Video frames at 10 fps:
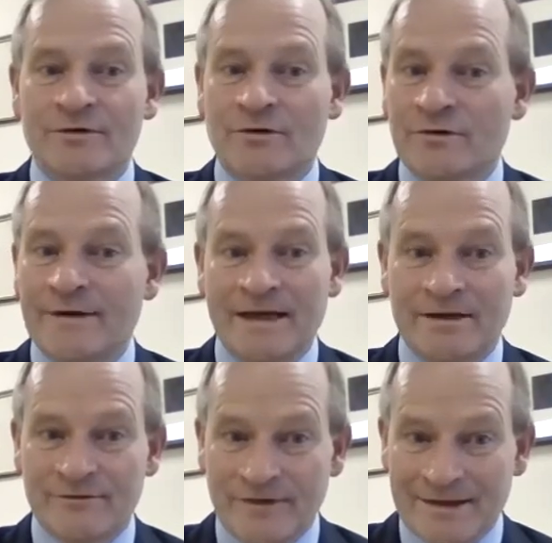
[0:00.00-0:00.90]
all
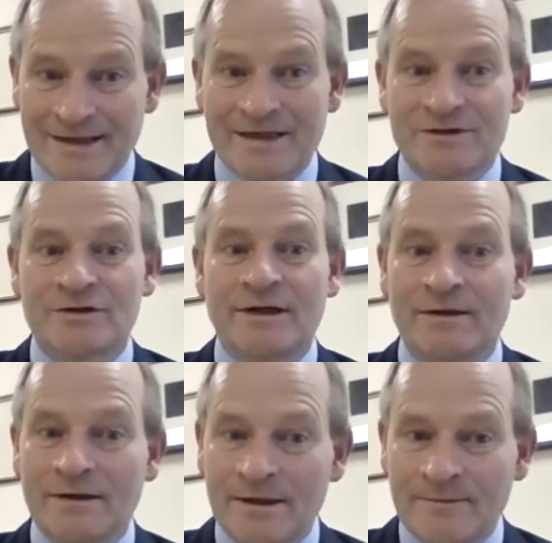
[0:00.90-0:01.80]
negative. It can actually
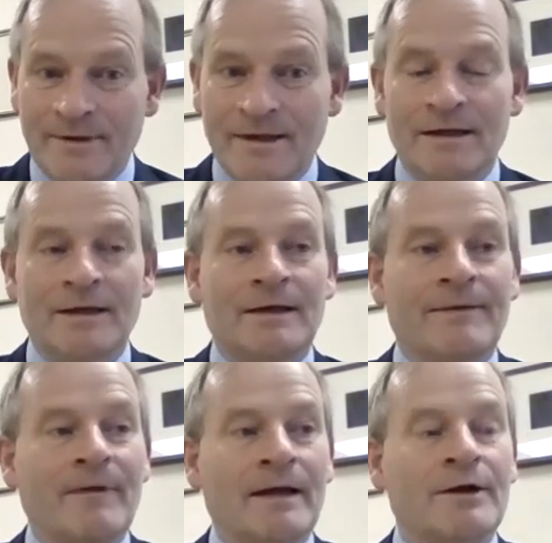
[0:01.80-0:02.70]
be,
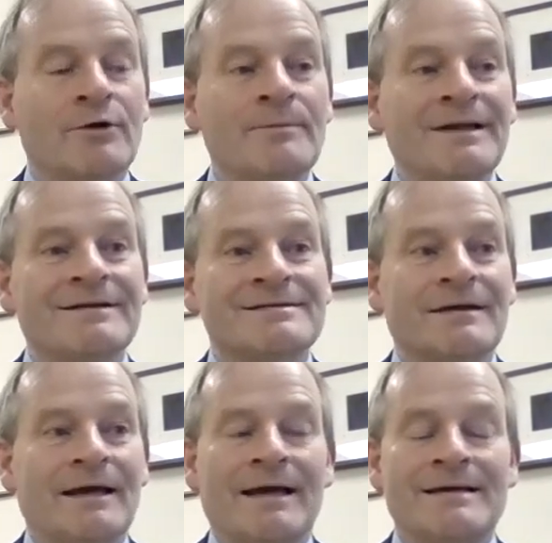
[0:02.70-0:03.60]
and I don't mean this
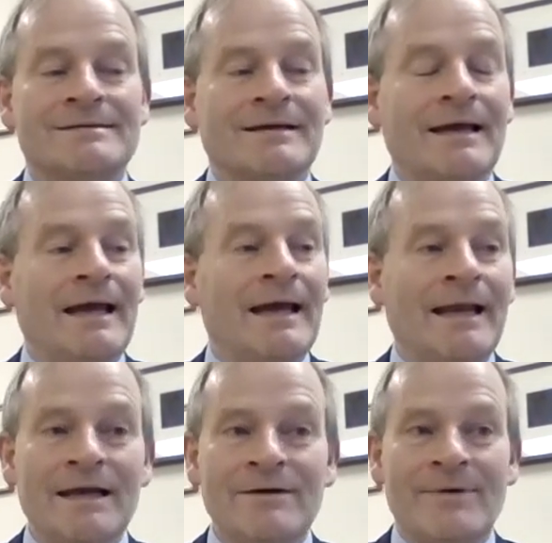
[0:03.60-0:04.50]
as in
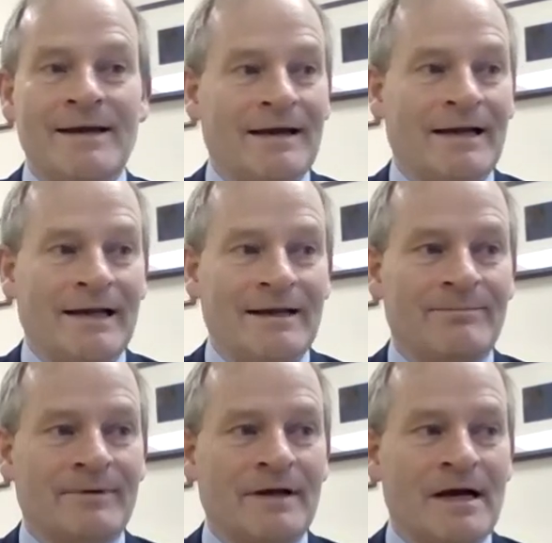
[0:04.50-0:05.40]
any way a glib
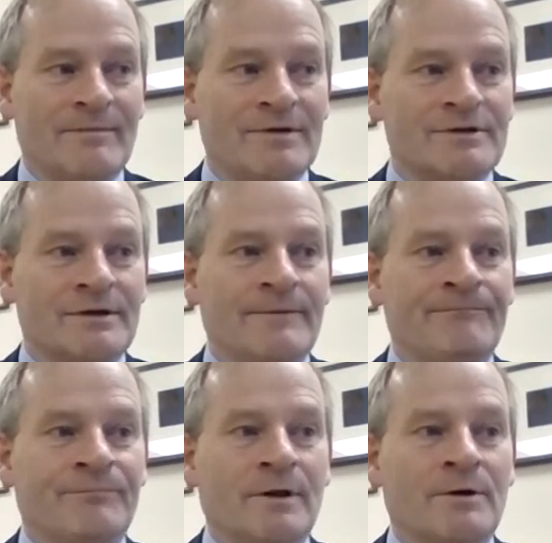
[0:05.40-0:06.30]
comment,
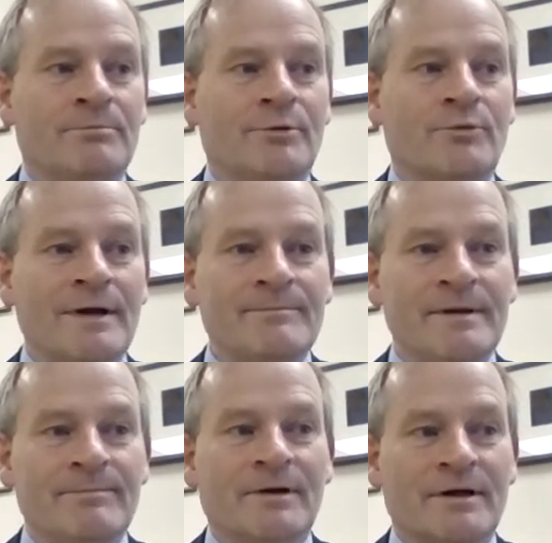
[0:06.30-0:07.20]
but when
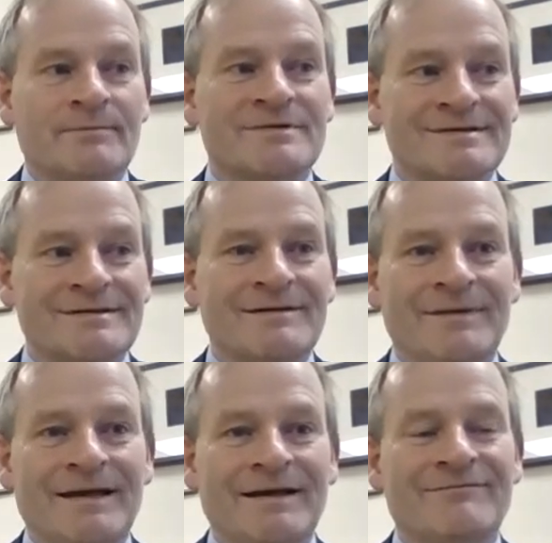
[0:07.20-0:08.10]
people come to see
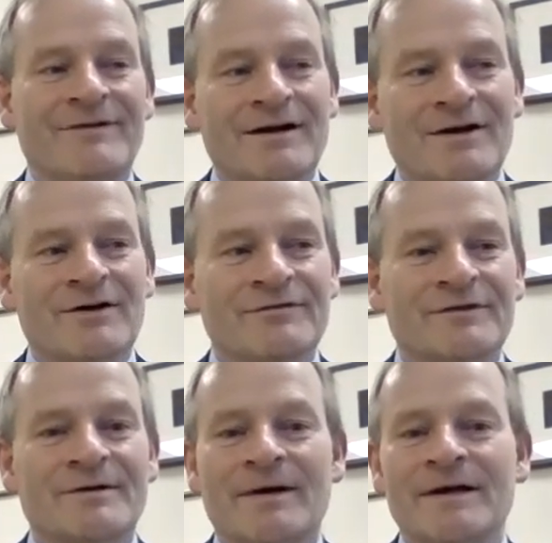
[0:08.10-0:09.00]
me, very often
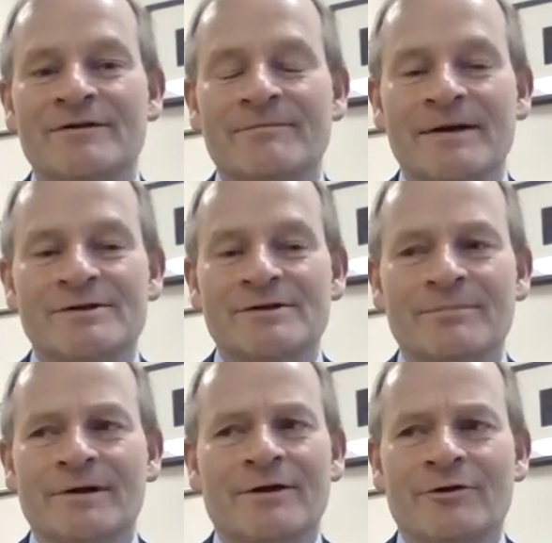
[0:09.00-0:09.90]
their mind is made up.
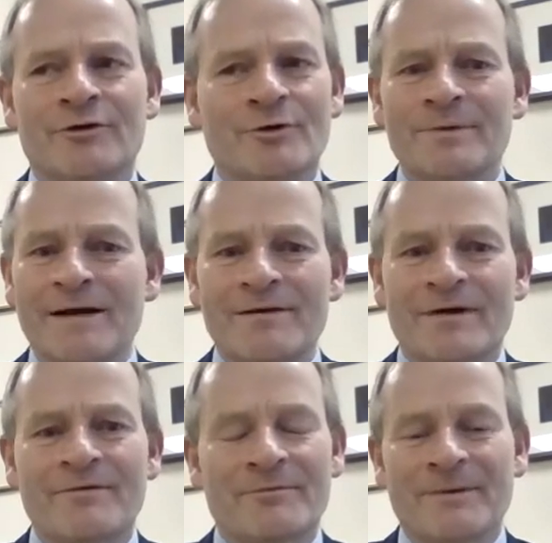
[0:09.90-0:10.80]
Nobody ever
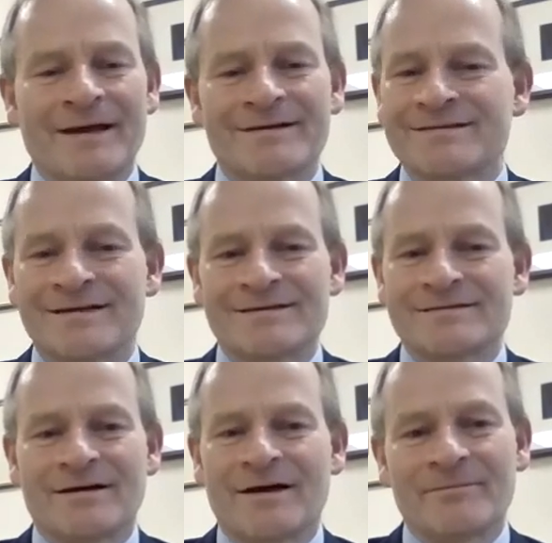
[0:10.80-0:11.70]
comes back and says,
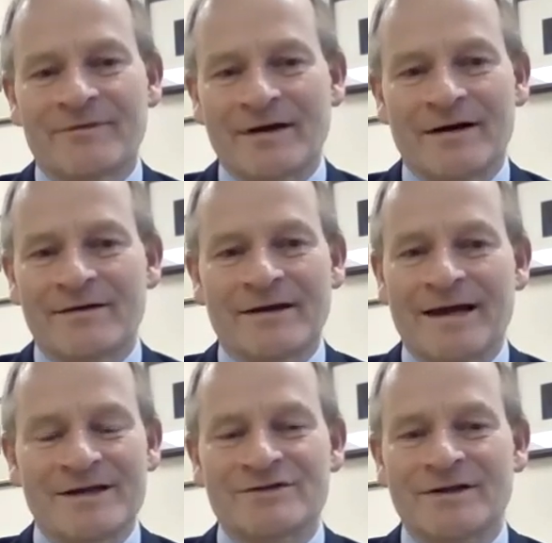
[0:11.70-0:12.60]
I'm sorry, I
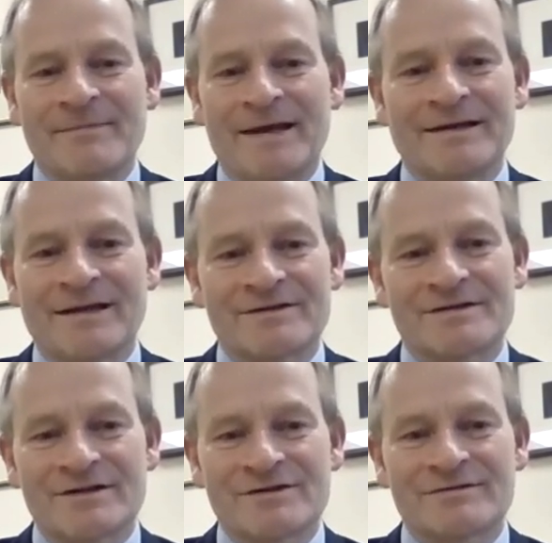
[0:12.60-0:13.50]
actually made that
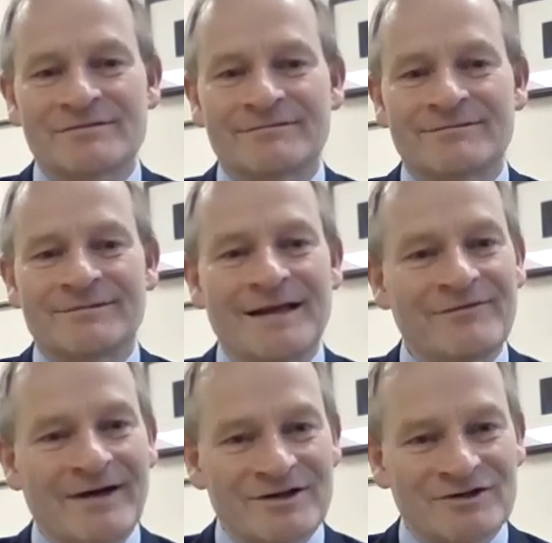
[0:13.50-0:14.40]
decision.
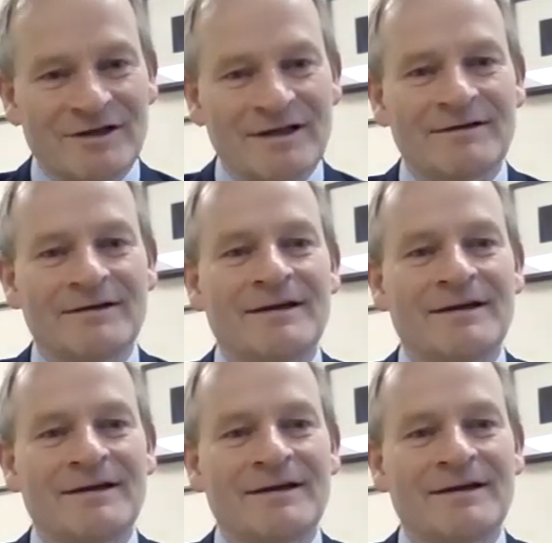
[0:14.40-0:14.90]
They've actually